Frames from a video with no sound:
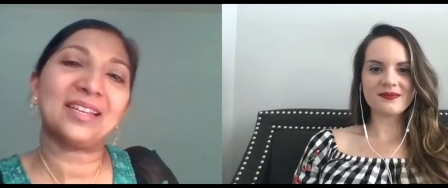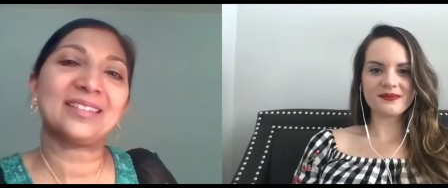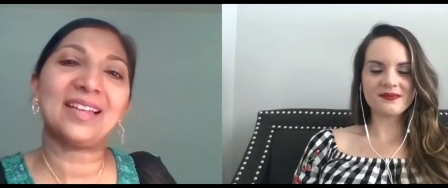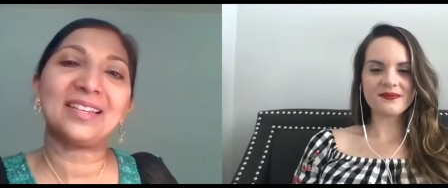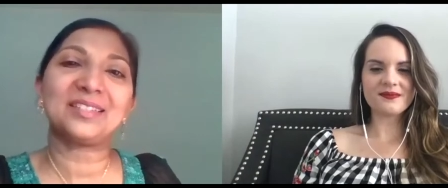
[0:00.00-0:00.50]

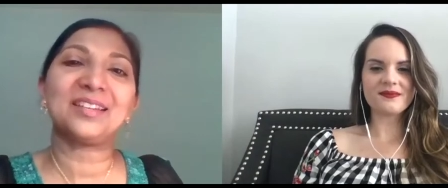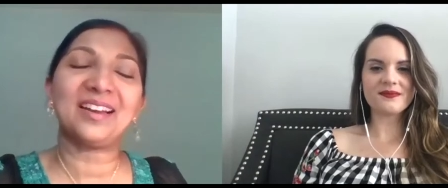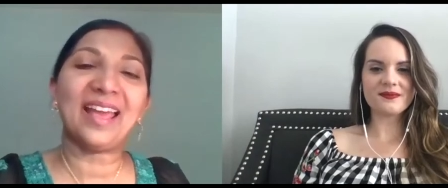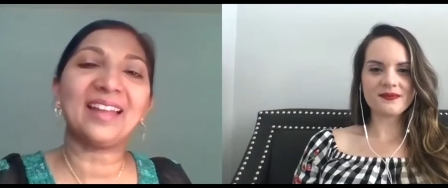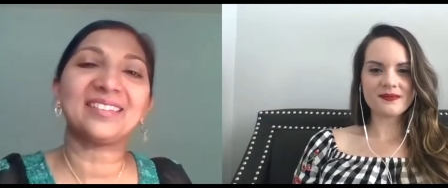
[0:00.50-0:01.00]
Speaker 1: things that is
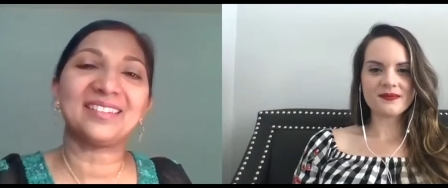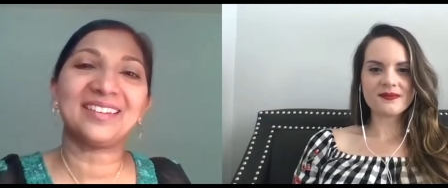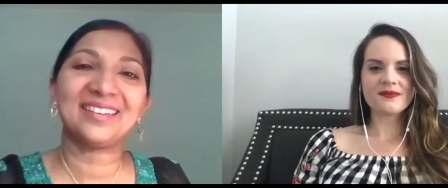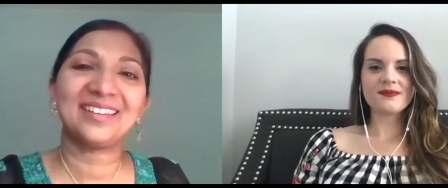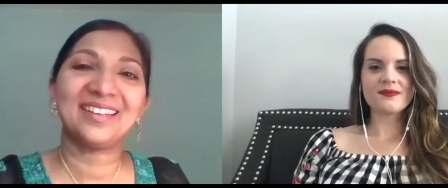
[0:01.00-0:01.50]
not
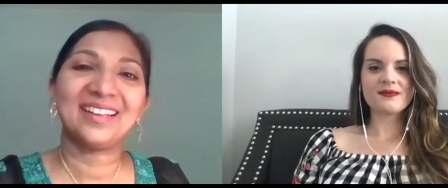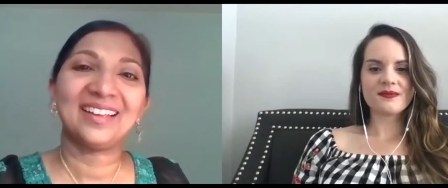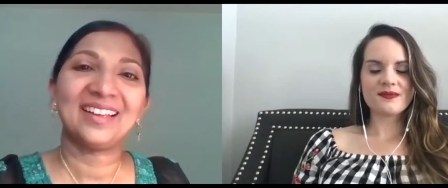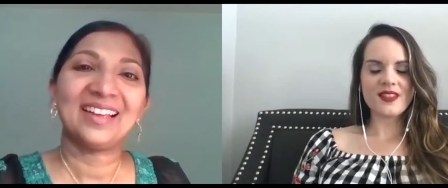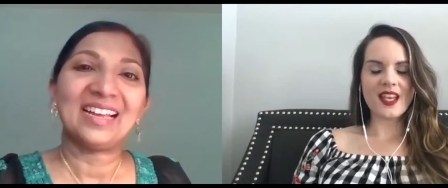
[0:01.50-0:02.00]
answered.
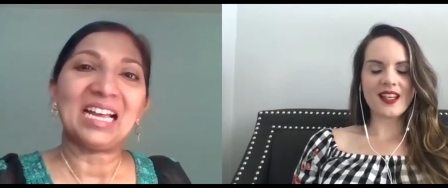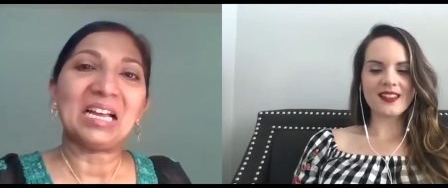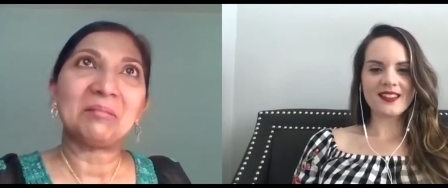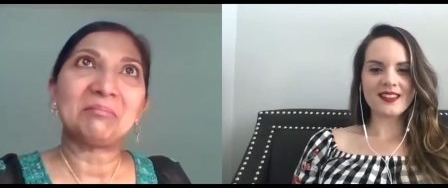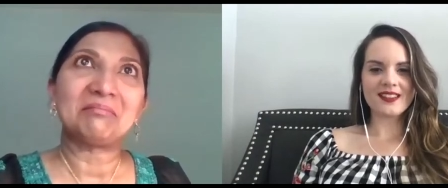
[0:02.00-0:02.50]
Yeah.
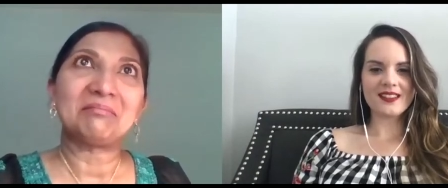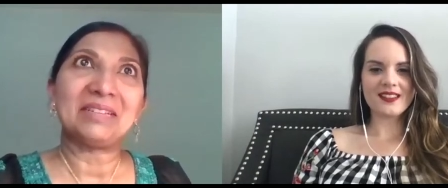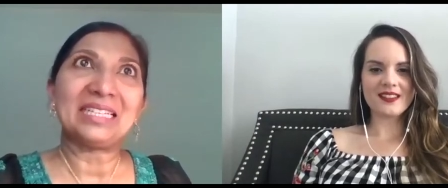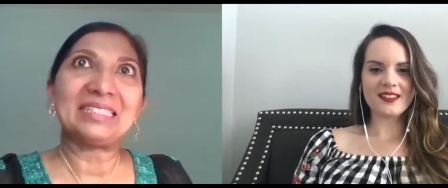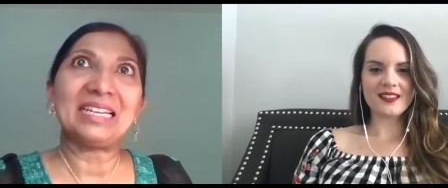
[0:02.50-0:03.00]

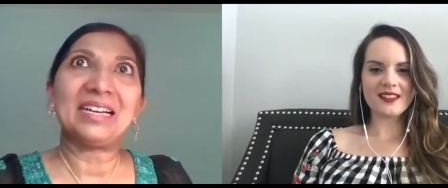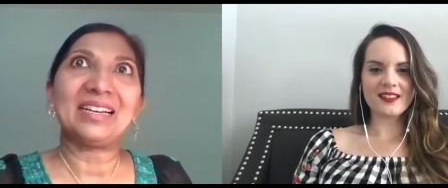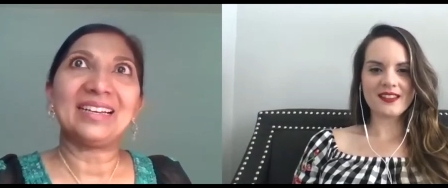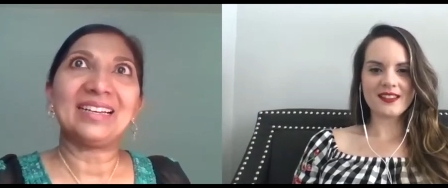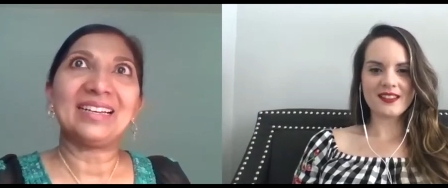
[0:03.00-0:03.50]
It's a,
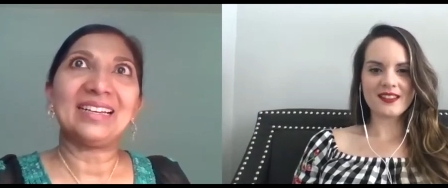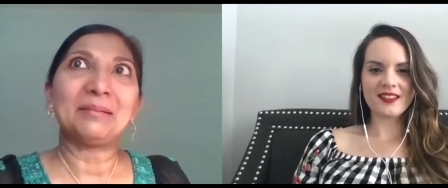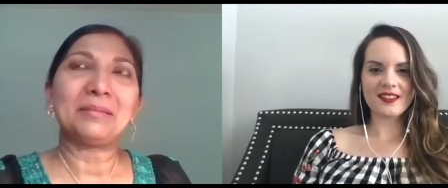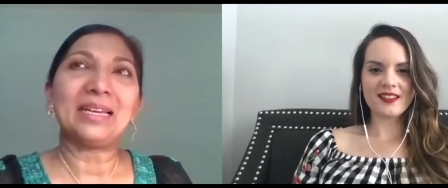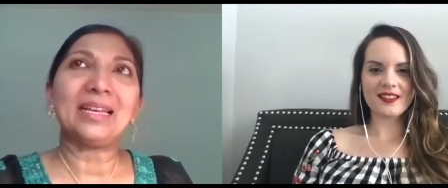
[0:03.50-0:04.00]
uh,
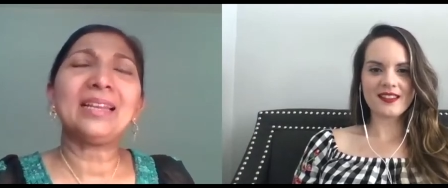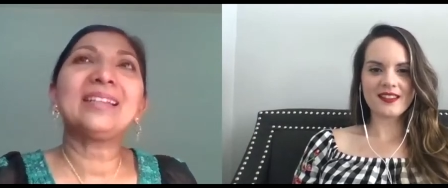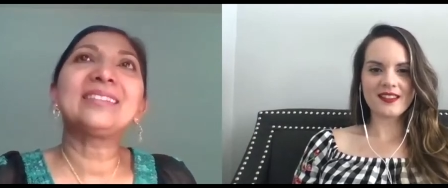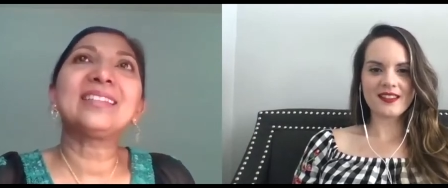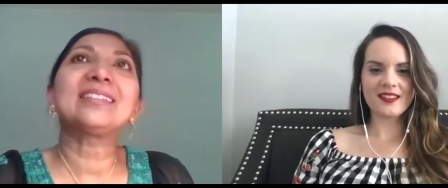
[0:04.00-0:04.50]
and
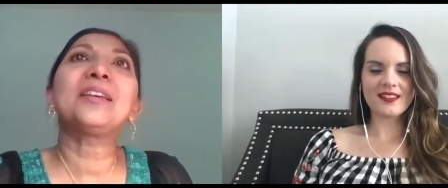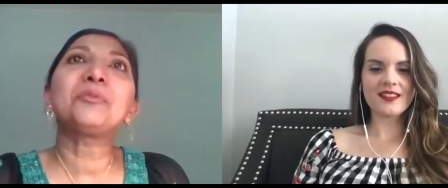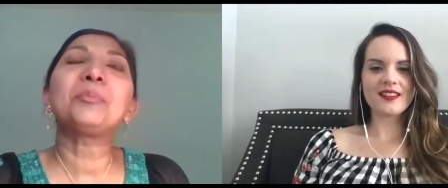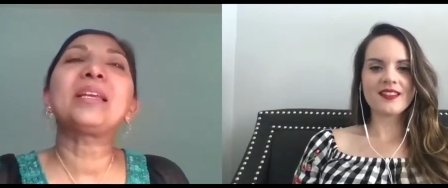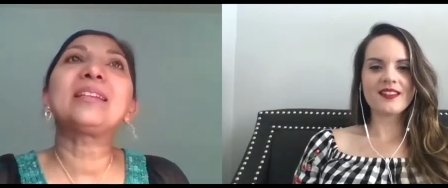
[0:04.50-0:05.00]
it just
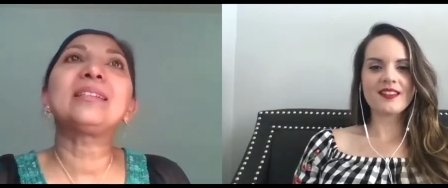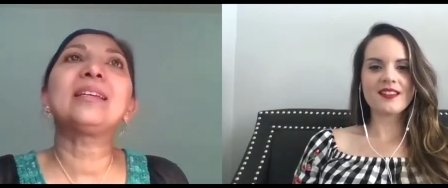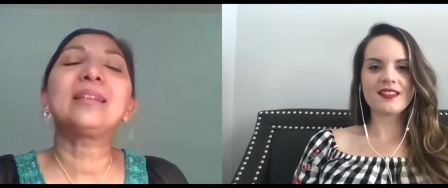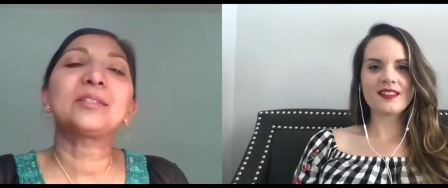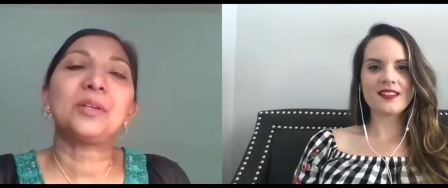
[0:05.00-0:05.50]
gives me the
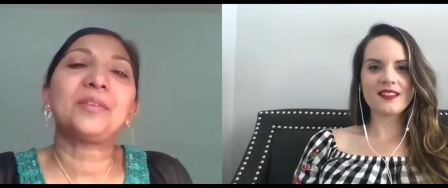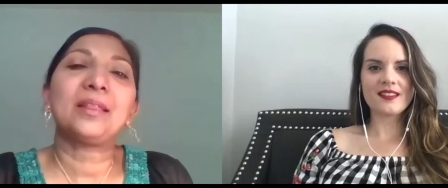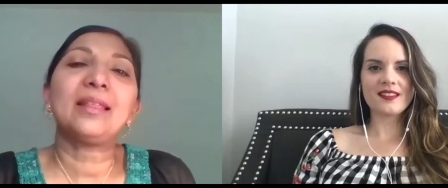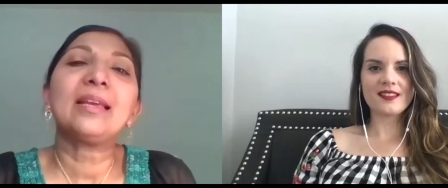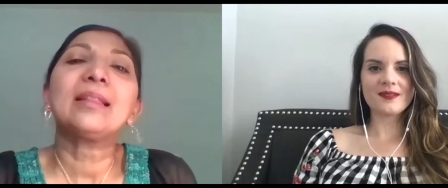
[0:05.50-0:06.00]
tingles to
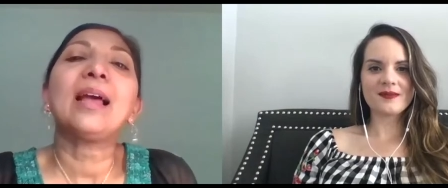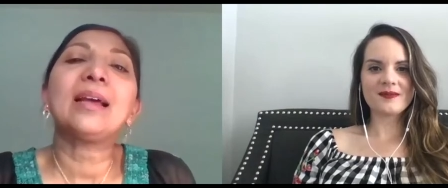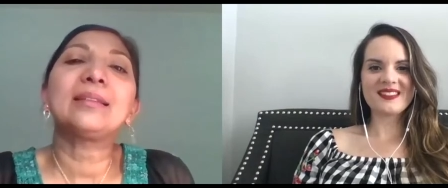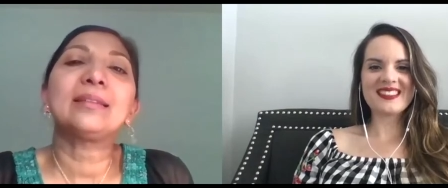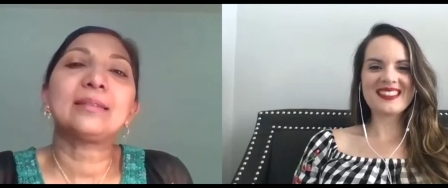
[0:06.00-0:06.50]
even think
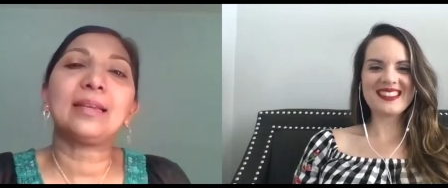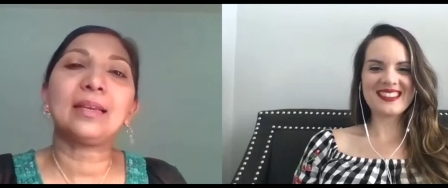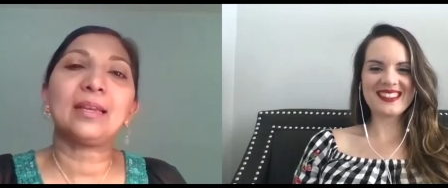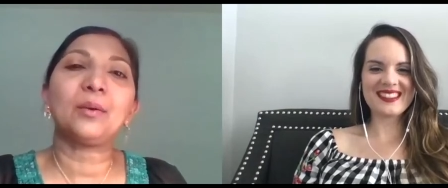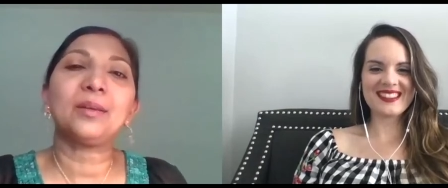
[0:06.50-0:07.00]
that It's
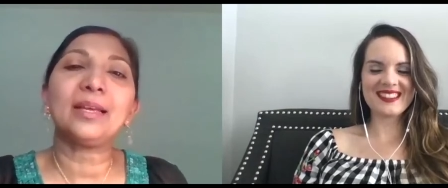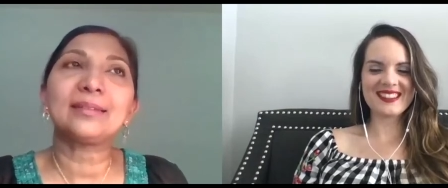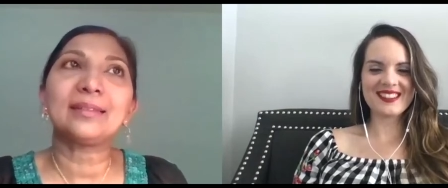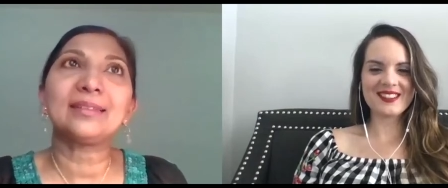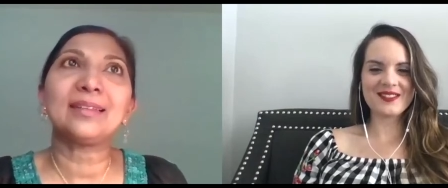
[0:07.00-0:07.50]
like you know
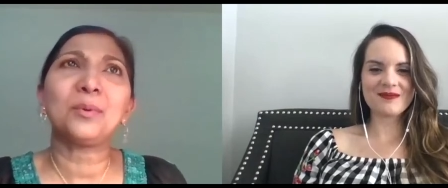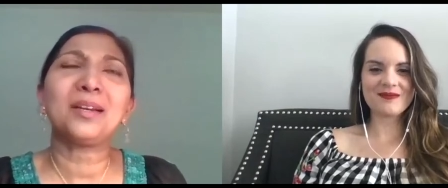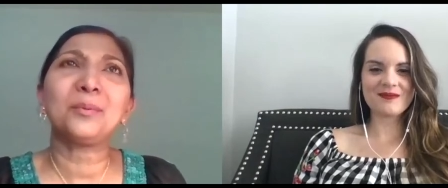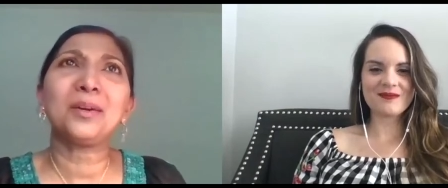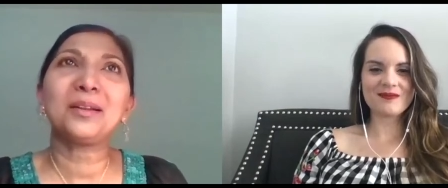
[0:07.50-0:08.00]
yes
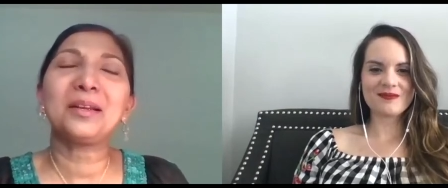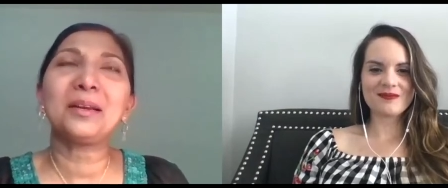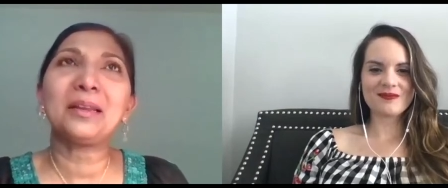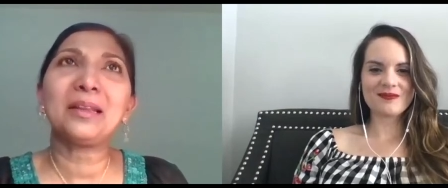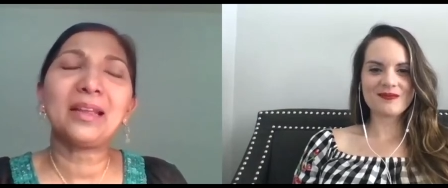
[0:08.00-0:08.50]
what, what
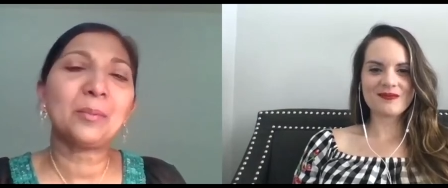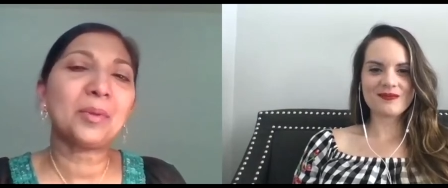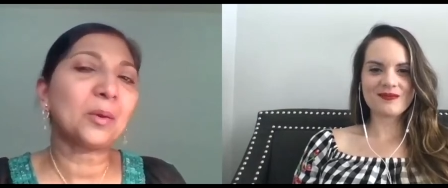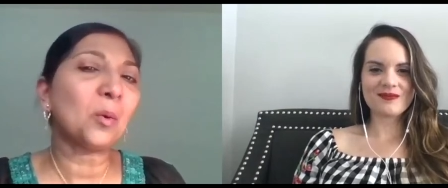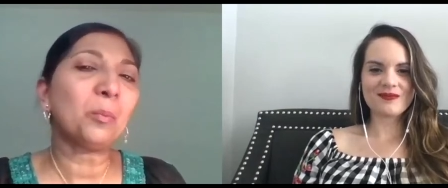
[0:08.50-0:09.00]
could he
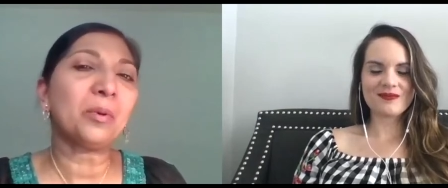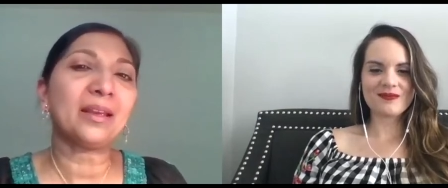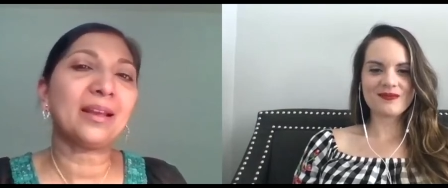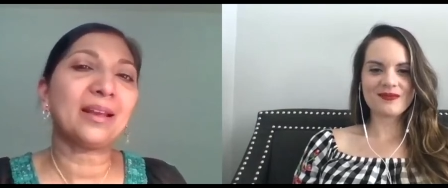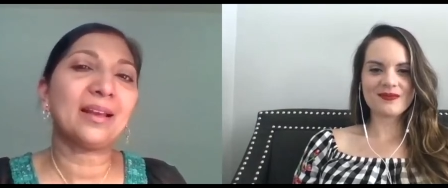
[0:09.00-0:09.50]
be
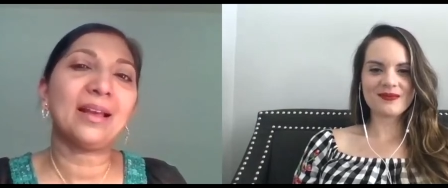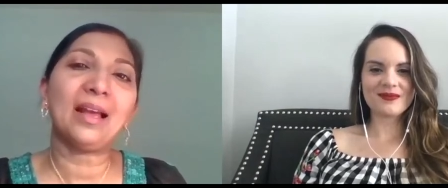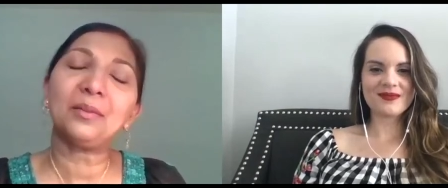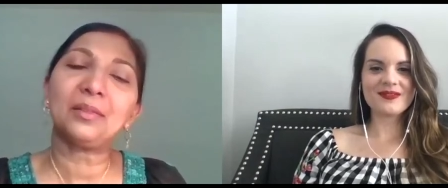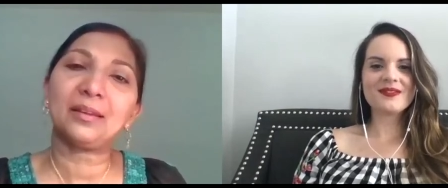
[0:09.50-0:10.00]
opening
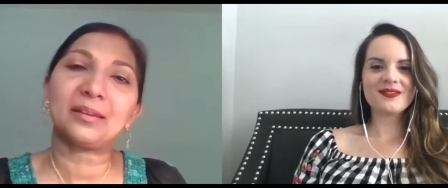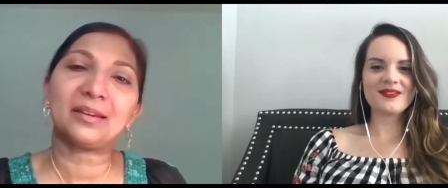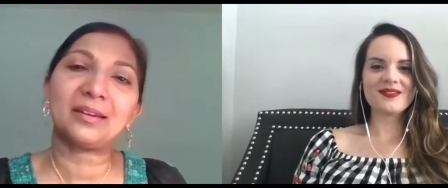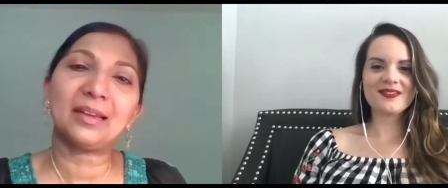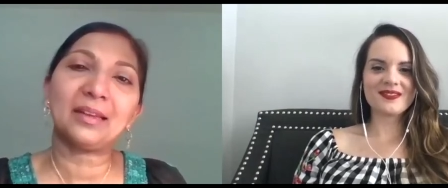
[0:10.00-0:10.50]
out
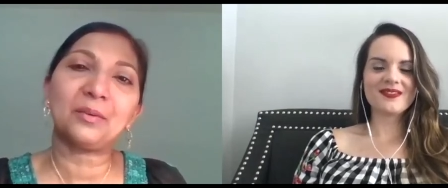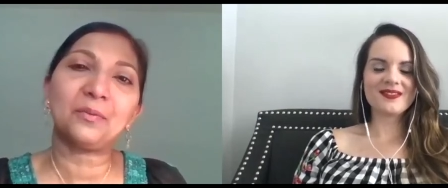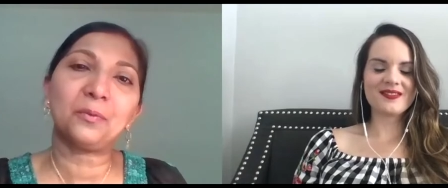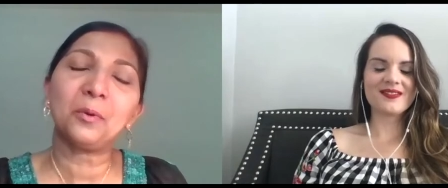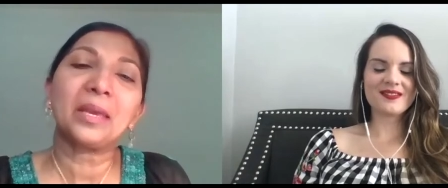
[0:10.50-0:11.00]
there you know
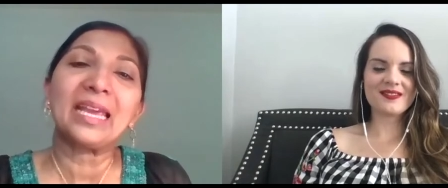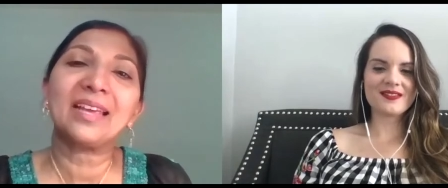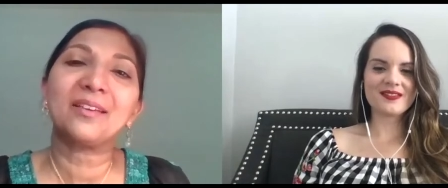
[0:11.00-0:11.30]
for me